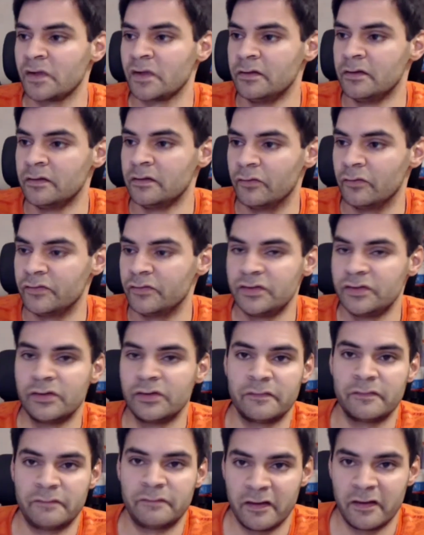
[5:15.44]
of 0 to
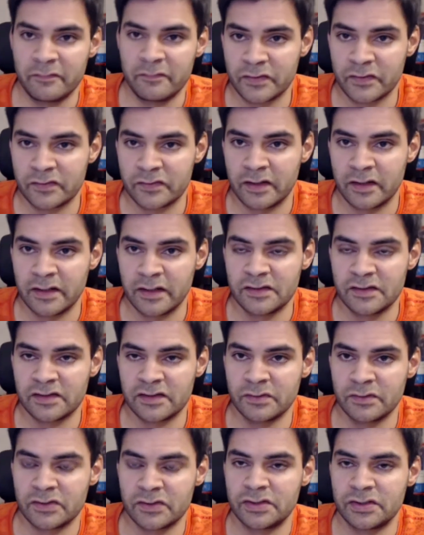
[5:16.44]
5%
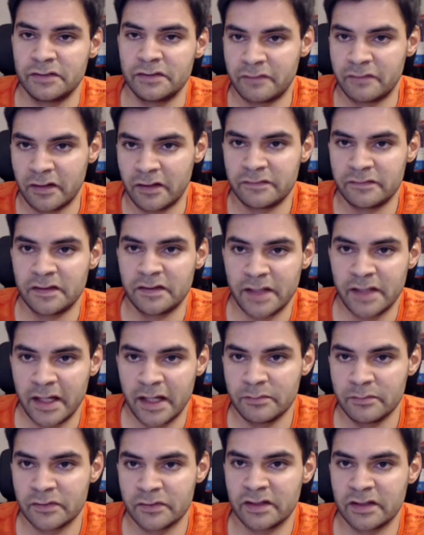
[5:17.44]
asymmetry, 5 to
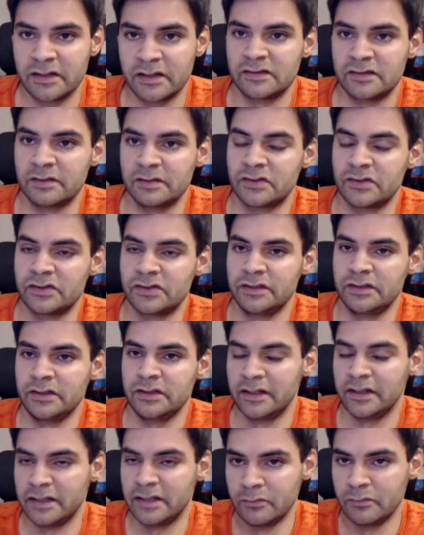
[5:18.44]
10% asymmetry,
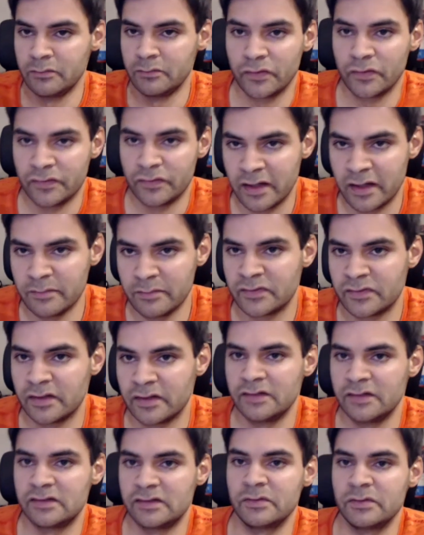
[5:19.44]
and then more than 10%
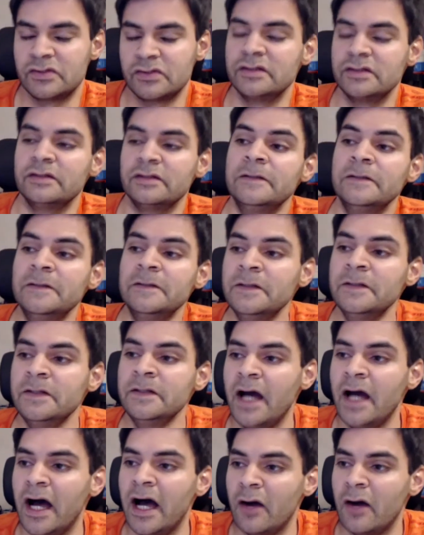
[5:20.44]
asymmetry,
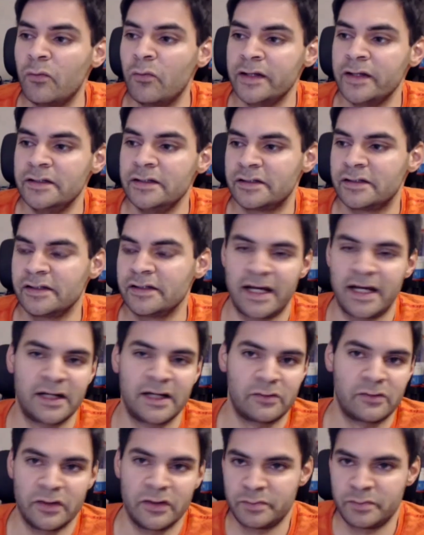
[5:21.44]
where you can
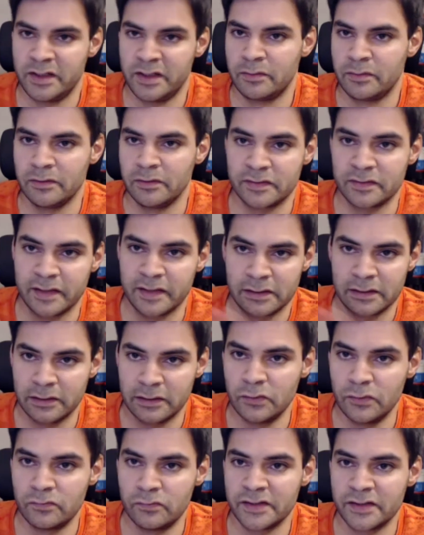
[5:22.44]
categorize people as like low
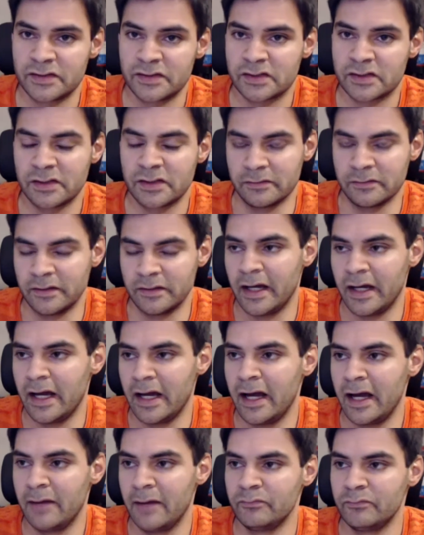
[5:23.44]
risk,
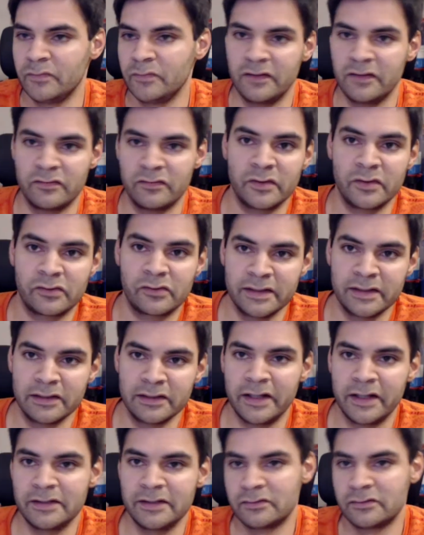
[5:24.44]
give them a green
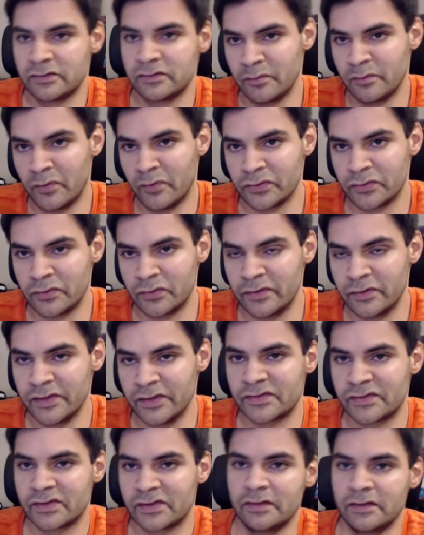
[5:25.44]
light, a moderate
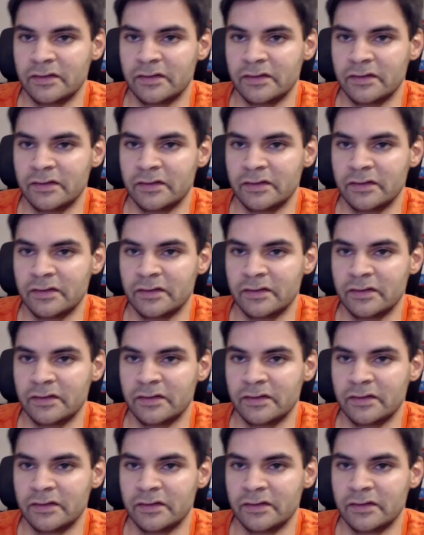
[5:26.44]
risk,